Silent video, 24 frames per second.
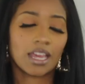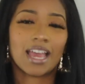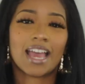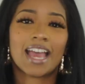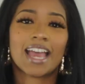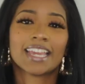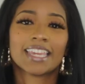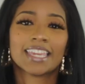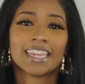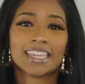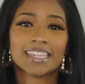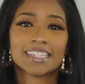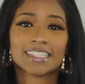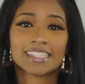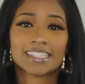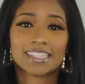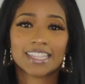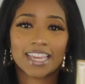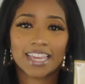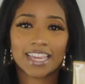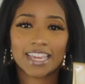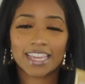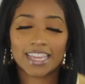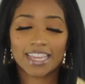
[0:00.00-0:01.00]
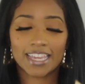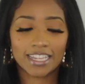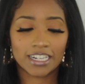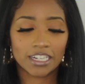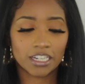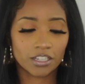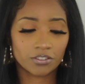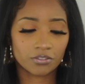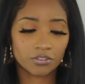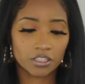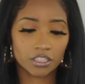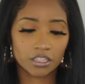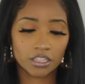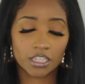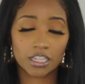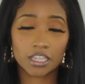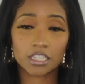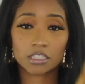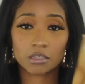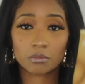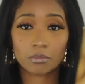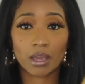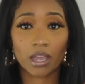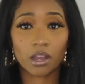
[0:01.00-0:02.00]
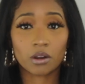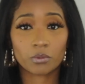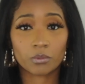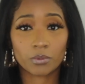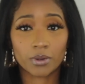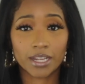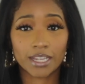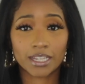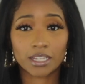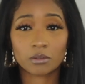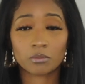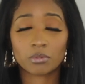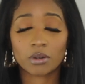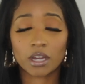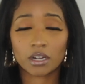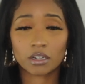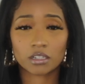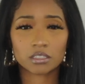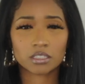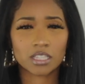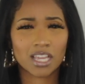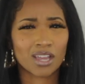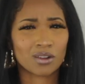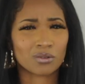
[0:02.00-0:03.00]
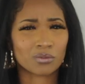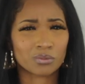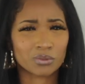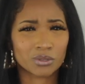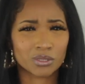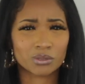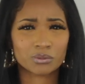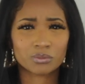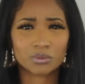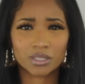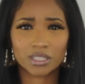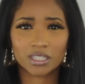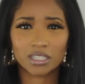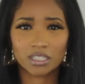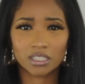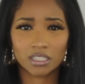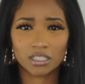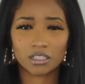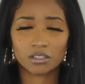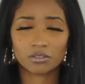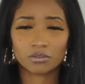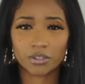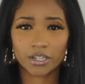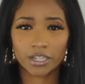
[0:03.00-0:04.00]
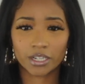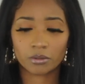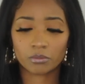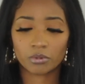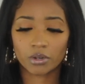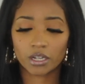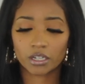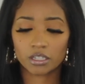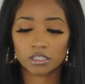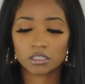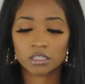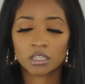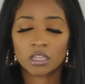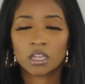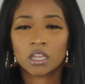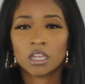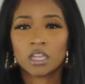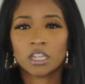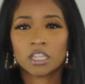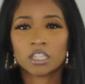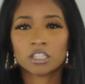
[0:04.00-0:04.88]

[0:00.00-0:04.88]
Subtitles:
I can't say enough good things about Redken products. I really, really love Redken products.